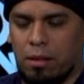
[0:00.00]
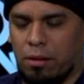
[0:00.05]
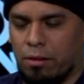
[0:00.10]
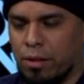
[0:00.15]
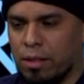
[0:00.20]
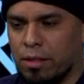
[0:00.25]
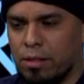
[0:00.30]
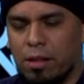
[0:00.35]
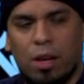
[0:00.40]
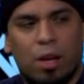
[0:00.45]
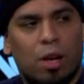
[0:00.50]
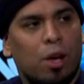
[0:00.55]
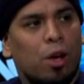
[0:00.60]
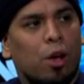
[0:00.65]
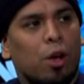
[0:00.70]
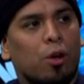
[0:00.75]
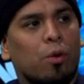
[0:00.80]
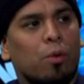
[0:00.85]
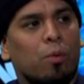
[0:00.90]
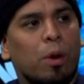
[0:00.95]
Me things. too. It's
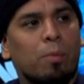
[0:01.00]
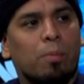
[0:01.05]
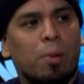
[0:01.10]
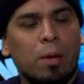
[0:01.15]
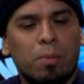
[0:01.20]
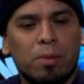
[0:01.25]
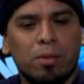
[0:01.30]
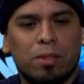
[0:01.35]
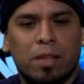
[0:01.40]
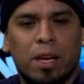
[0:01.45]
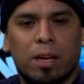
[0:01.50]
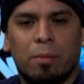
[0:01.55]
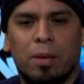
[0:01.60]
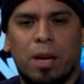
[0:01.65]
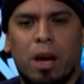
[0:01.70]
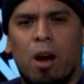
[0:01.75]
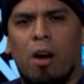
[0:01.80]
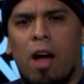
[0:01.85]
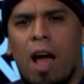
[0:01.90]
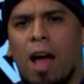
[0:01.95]
entertaining. When people say to
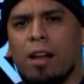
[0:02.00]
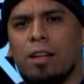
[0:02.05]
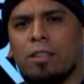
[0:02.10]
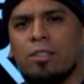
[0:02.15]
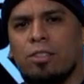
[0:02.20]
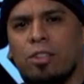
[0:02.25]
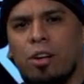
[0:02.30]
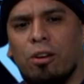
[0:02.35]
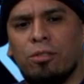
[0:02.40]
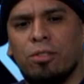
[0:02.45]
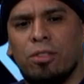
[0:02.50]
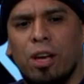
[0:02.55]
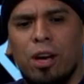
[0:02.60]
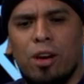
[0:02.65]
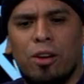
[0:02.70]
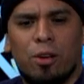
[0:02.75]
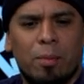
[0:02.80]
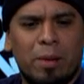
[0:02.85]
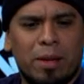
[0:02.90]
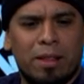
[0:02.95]
me, "Oh, Alex Jones,
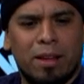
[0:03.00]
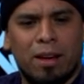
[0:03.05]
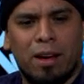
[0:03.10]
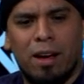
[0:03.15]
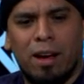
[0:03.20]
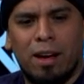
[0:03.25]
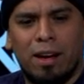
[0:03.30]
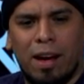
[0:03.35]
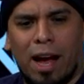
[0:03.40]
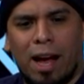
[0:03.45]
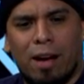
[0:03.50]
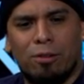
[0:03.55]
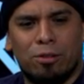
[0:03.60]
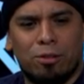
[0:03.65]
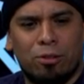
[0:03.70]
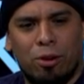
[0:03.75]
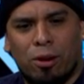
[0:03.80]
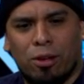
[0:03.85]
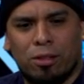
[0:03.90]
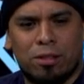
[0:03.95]
you mean the guy who
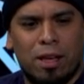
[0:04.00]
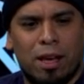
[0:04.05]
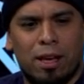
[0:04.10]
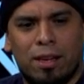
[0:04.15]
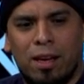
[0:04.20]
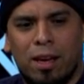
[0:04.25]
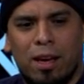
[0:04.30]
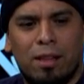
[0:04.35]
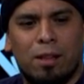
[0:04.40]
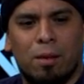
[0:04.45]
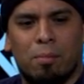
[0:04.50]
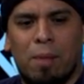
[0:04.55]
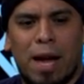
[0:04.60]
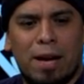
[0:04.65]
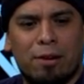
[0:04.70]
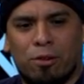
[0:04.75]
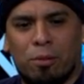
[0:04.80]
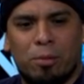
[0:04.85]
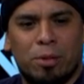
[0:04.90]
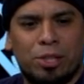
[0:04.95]
talks like the
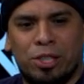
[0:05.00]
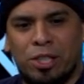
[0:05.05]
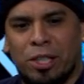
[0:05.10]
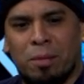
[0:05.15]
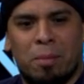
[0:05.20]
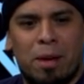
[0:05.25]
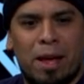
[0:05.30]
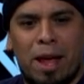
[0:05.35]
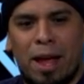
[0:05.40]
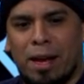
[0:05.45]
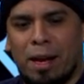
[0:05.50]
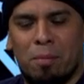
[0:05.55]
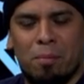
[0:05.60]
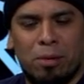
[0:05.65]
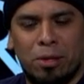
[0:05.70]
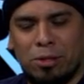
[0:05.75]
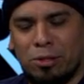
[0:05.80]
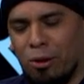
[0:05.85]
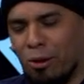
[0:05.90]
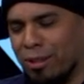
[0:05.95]
Micro Machine Man and
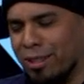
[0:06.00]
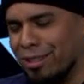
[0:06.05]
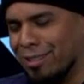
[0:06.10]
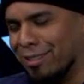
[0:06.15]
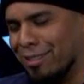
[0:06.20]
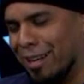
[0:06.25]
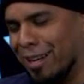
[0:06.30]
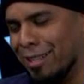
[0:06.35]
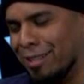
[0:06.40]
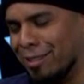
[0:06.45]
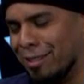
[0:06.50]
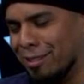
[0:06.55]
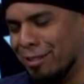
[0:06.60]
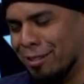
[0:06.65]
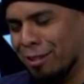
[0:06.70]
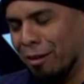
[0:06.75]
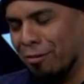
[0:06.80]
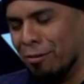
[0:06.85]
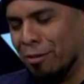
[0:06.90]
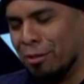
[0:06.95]
puts all these dates and
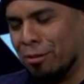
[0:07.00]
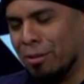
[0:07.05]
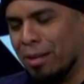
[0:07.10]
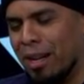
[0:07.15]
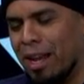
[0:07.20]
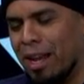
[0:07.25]
stuff into